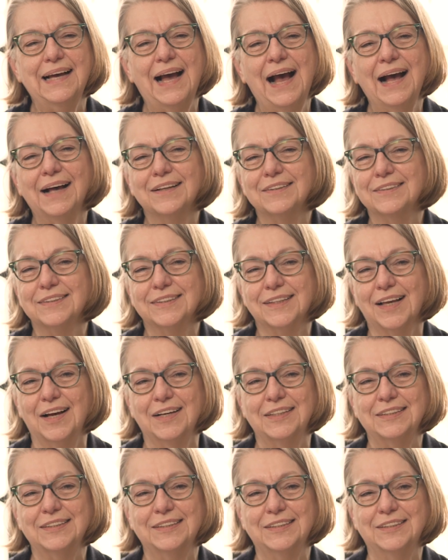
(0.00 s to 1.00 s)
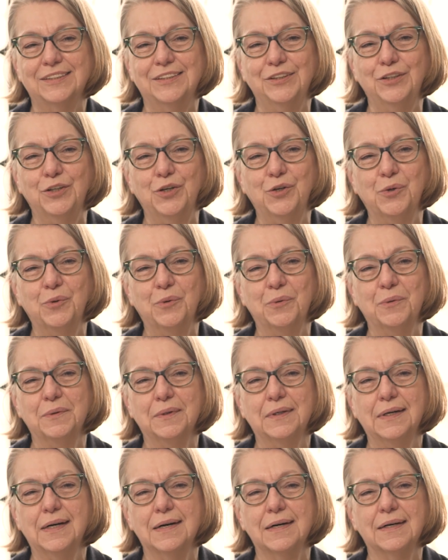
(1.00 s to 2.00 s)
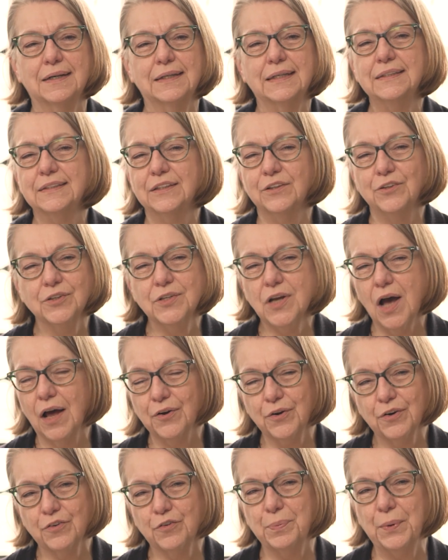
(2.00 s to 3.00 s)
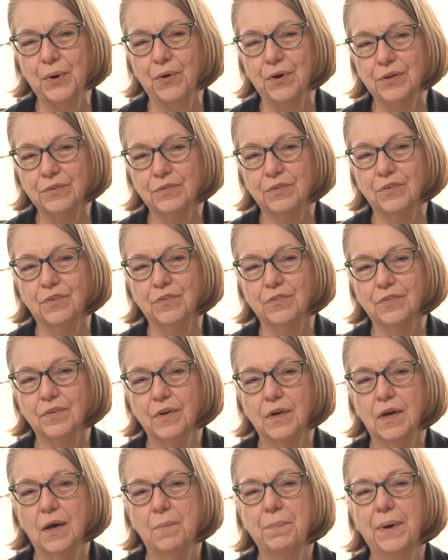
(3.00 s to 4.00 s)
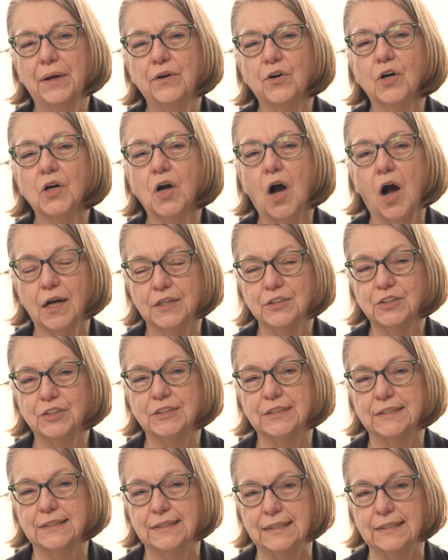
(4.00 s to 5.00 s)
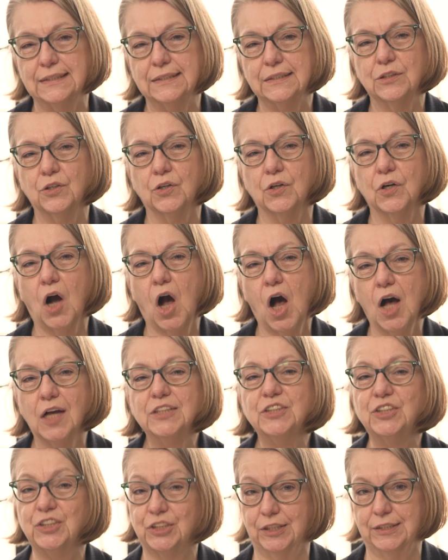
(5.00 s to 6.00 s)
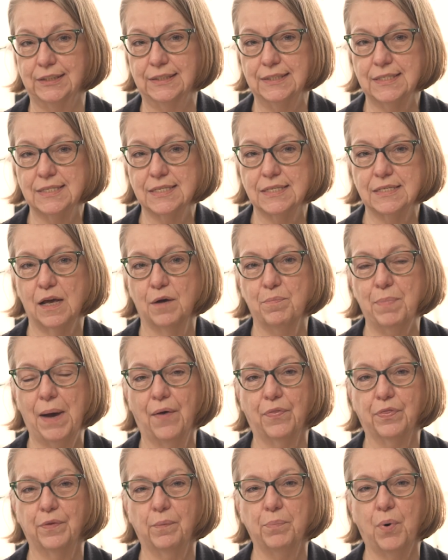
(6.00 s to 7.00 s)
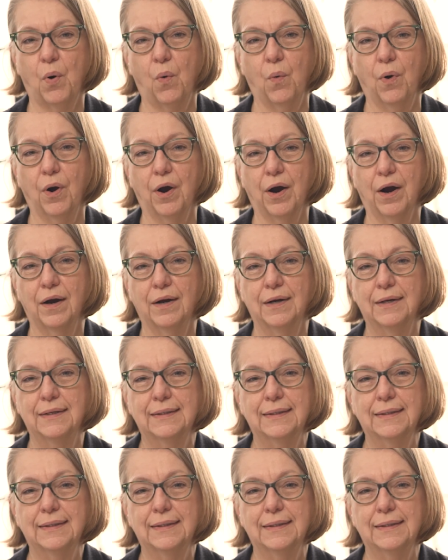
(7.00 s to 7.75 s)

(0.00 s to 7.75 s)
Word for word: asks us to uh, consider not her experiences, but her consciousness, her conscience about the poor.